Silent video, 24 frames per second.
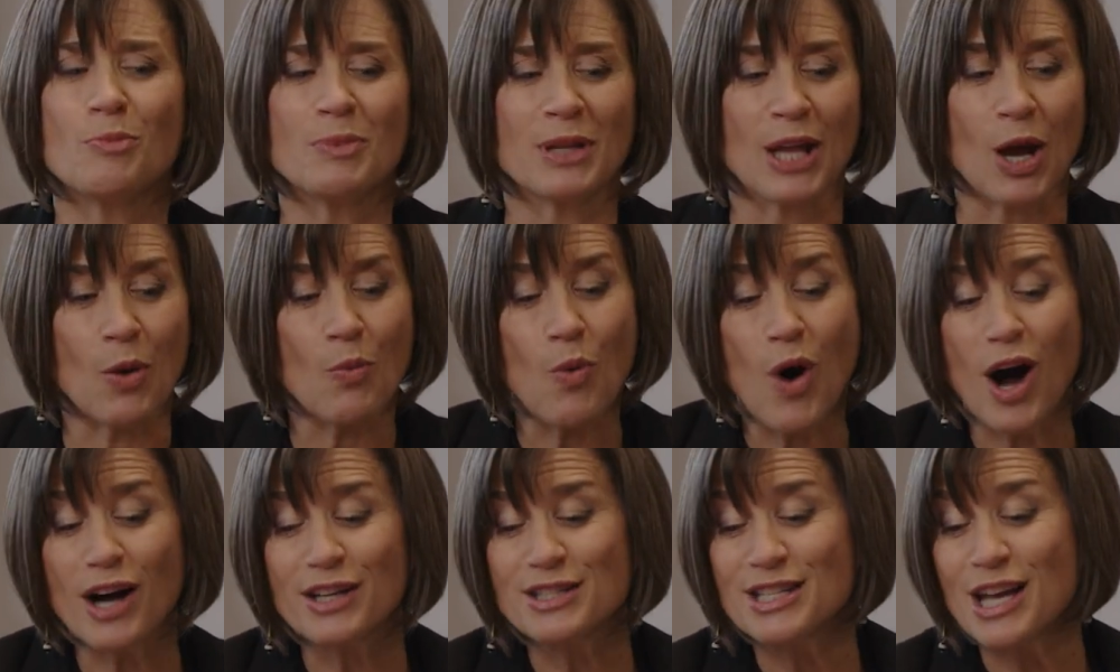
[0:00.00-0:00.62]
and I
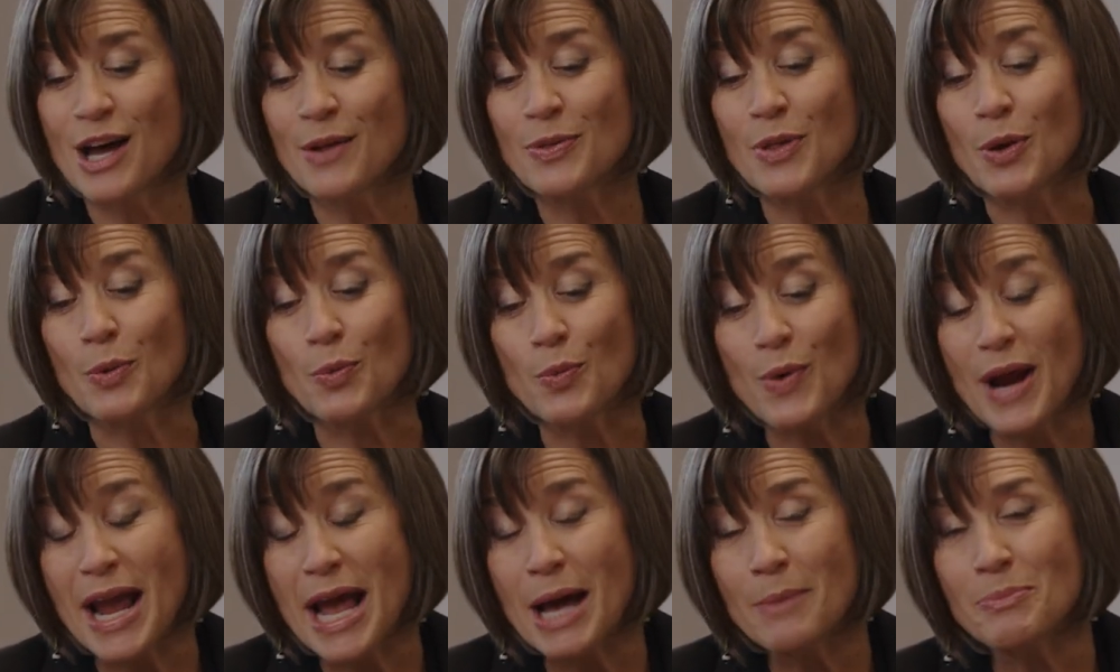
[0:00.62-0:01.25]
walked down the
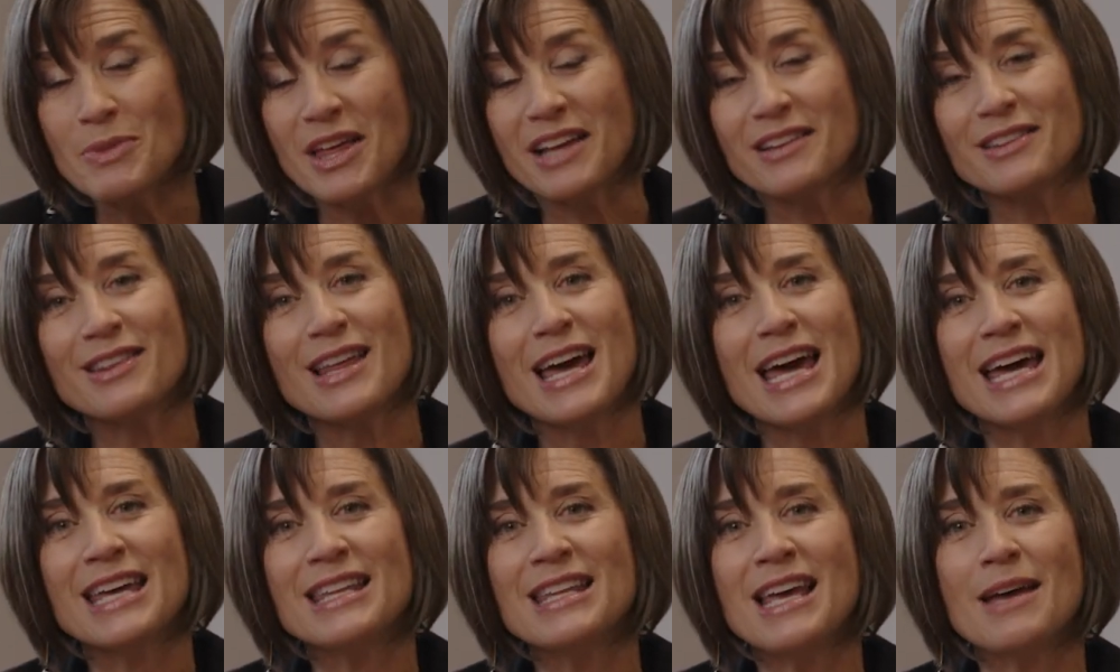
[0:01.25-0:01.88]
ramp that
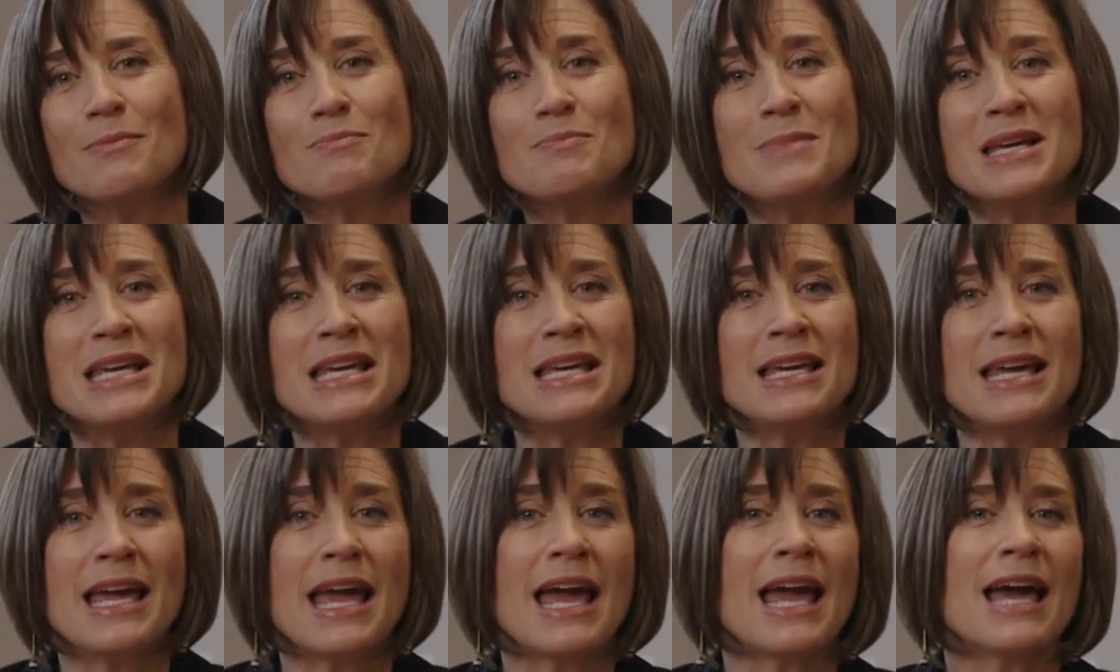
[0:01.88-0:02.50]
led
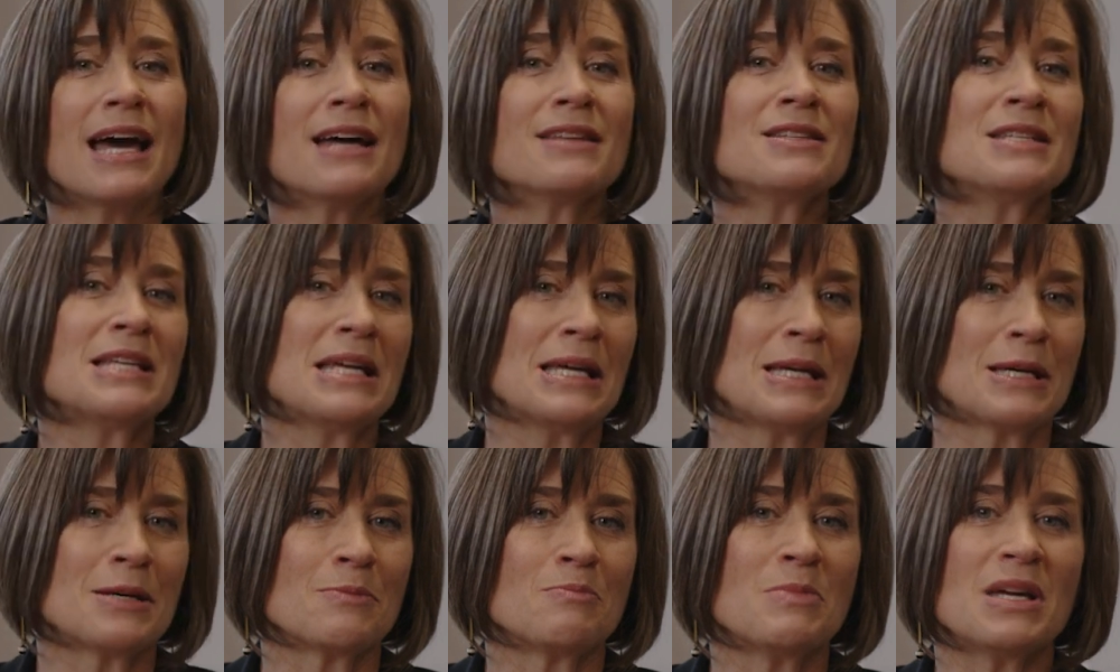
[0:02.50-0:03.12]
me and
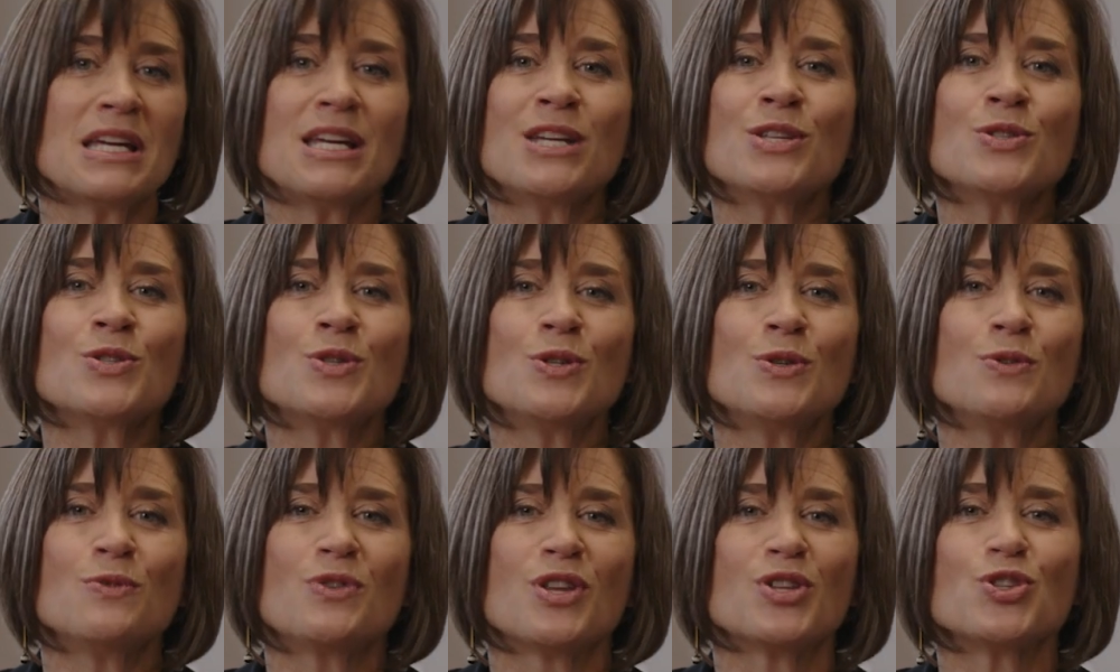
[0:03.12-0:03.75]
him
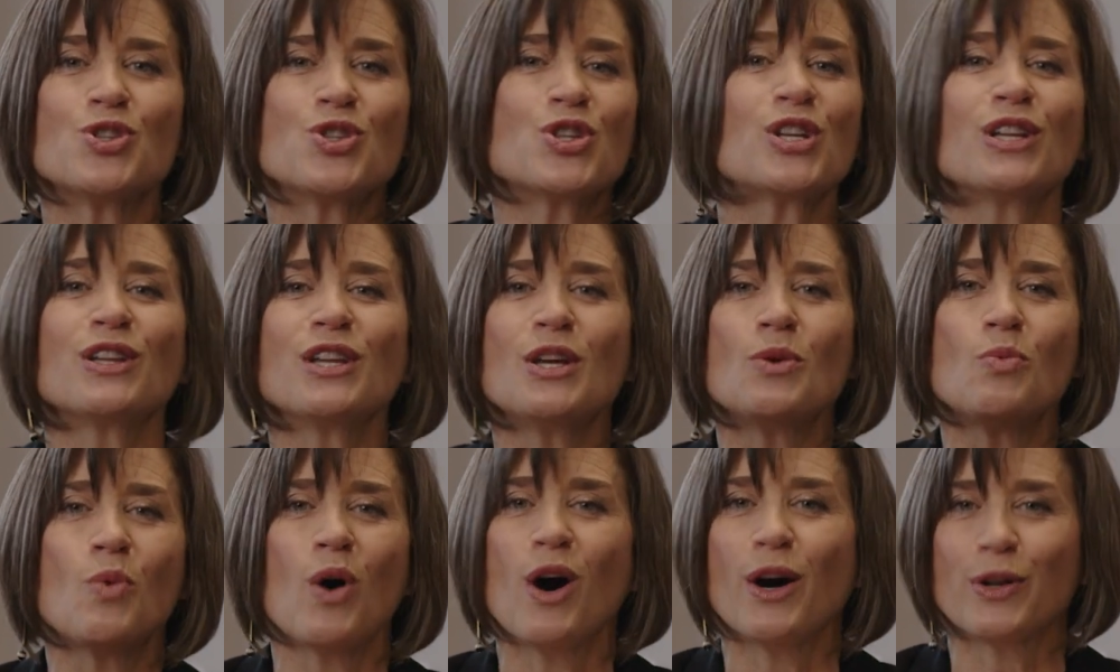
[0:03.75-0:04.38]
into the
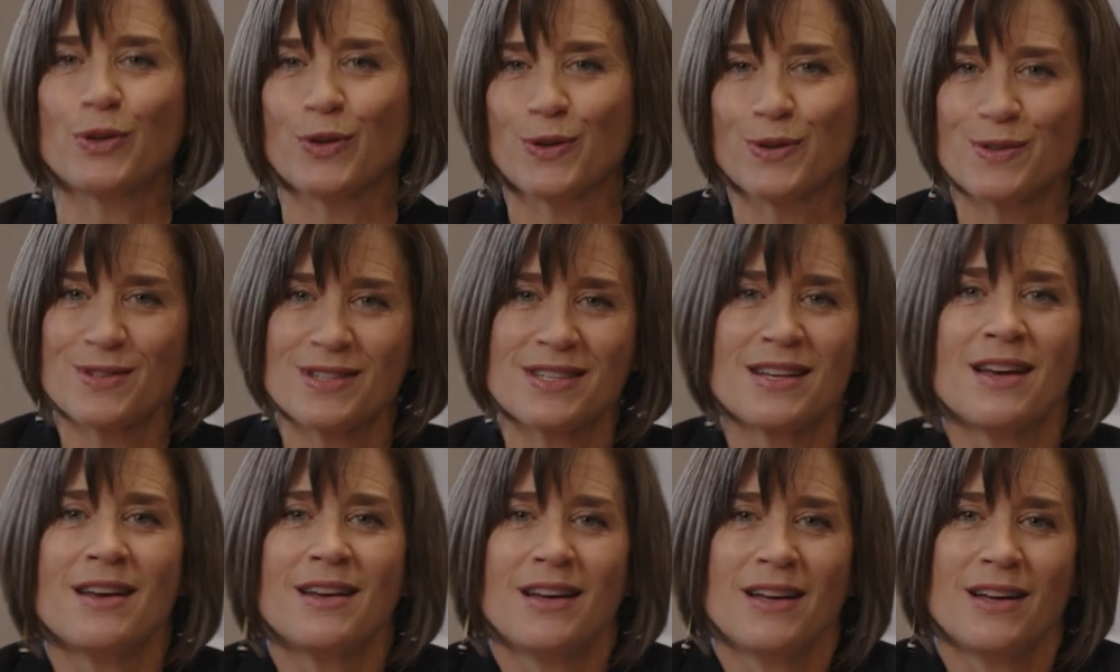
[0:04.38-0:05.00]
chilly waters
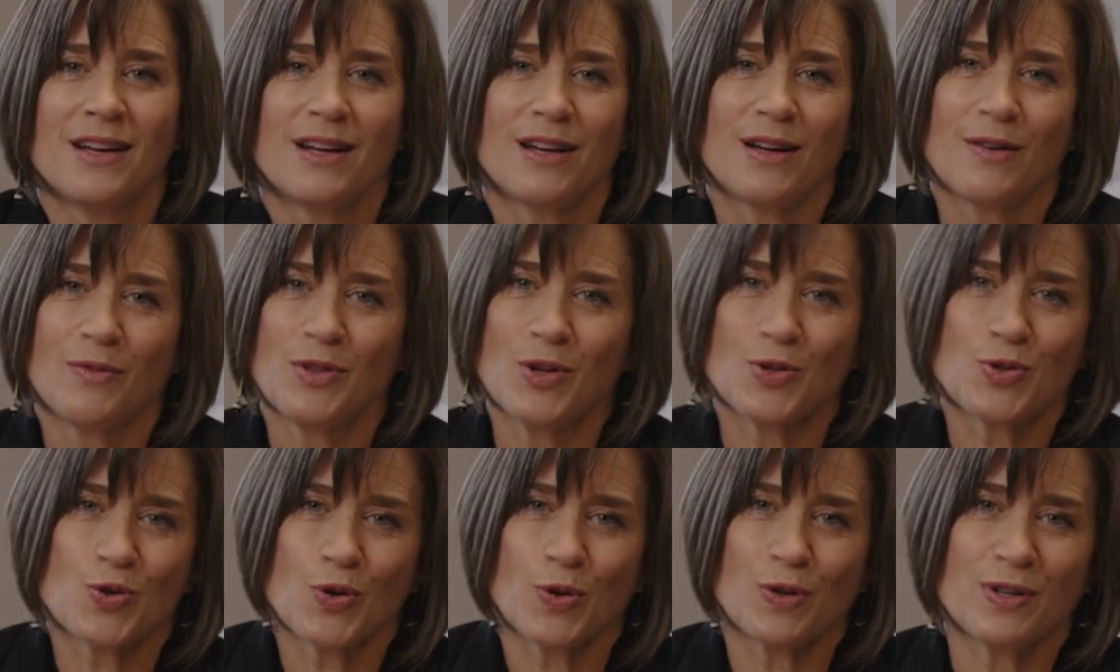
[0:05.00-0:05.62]
of the
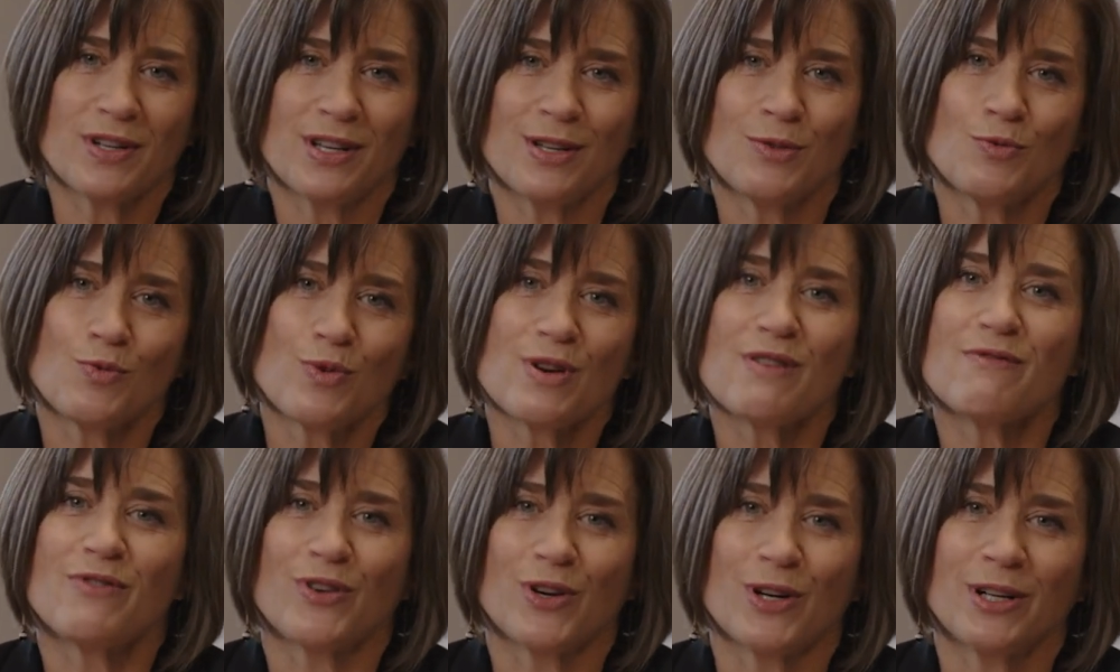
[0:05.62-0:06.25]
Jordan
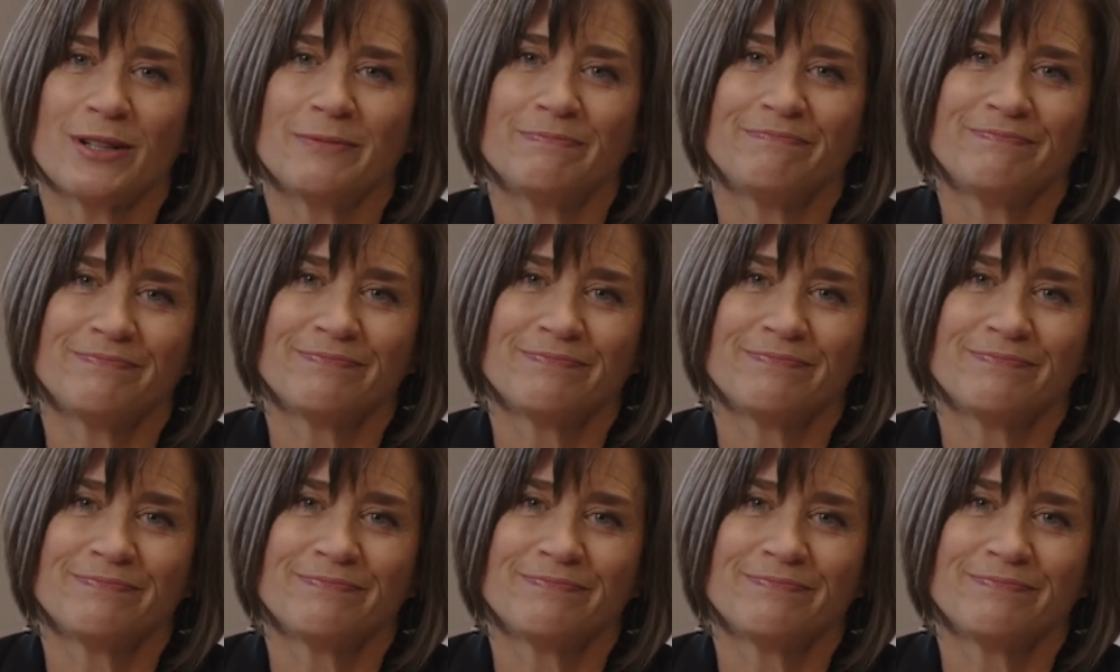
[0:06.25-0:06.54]
River.